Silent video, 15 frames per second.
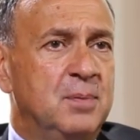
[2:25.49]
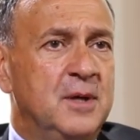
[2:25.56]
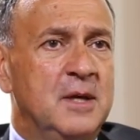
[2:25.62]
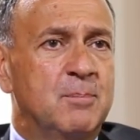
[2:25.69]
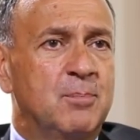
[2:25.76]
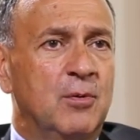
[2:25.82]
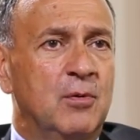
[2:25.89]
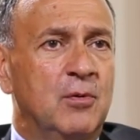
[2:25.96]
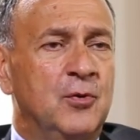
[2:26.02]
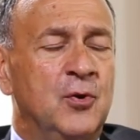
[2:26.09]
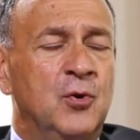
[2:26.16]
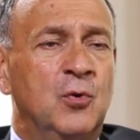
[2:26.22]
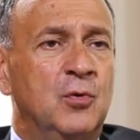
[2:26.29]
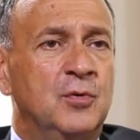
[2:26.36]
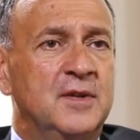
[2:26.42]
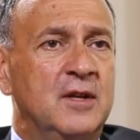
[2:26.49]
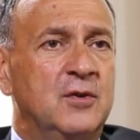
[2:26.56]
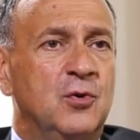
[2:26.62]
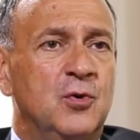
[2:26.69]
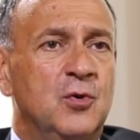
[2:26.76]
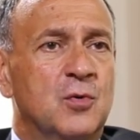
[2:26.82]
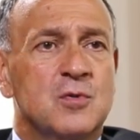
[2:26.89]
People know that
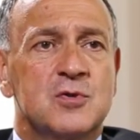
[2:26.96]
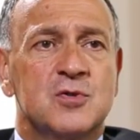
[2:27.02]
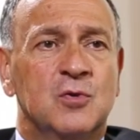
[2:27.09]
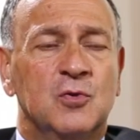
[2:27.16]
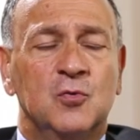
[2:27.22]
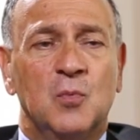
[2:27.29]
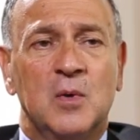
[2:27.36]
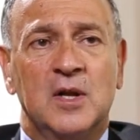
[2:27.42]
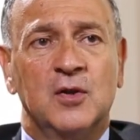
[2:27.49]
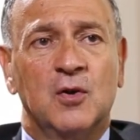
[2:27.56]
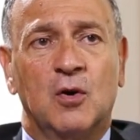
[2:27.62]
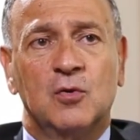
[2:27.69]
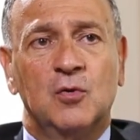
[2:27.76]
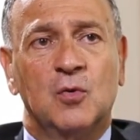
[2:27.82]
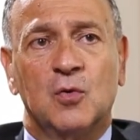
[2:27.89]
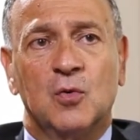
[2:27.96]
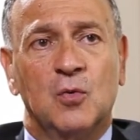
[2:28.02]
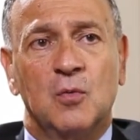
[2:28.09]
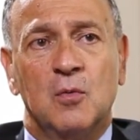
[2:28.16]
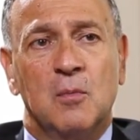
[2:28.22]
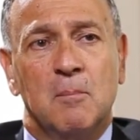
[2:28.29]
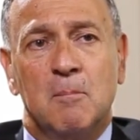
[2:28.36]
the Eurozone will not
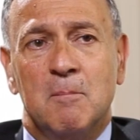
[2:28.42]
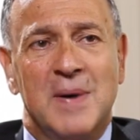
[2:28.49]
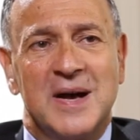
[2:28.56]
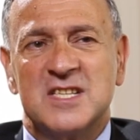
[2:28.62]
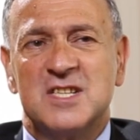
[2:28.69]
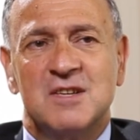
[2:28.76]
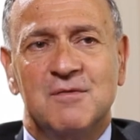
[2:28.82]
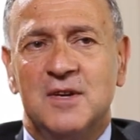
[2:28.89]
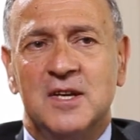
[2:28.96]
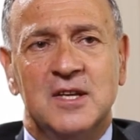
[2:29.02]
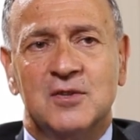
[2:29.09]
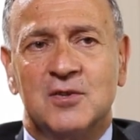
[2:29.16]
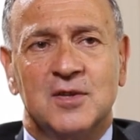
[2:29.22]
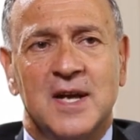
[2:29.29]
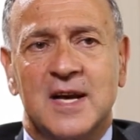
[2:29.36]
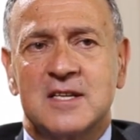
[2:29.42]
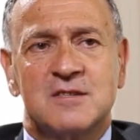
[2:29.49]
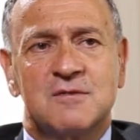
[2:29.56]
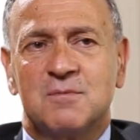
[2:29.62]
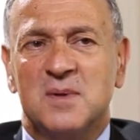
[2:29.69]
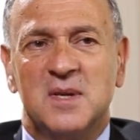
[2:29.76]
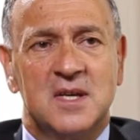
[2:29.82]
grow massively in the next
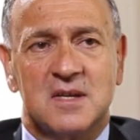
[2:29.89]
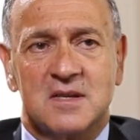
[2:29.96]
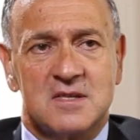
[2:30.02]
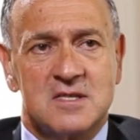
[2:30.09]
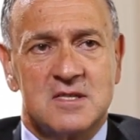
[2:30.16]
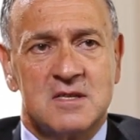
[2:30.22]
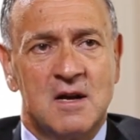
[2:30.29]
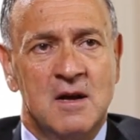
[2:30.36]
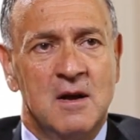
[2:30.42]
3 years.